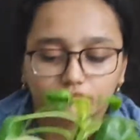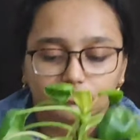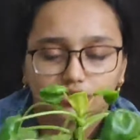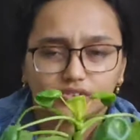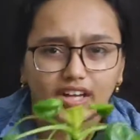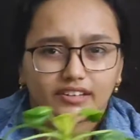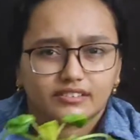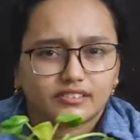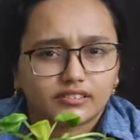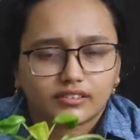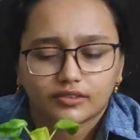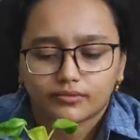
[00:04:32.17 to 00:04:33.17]
So that's
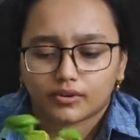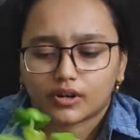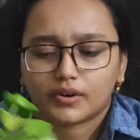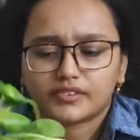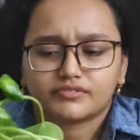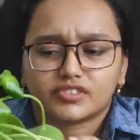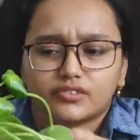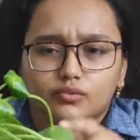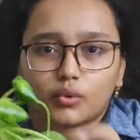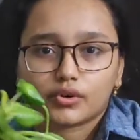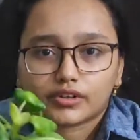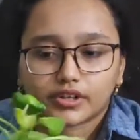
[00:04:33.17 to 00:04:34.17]
it for now. I've just
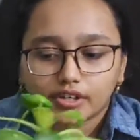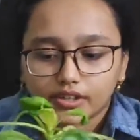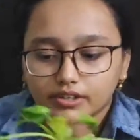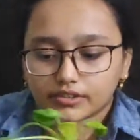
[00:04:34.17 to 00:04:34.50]
watered it.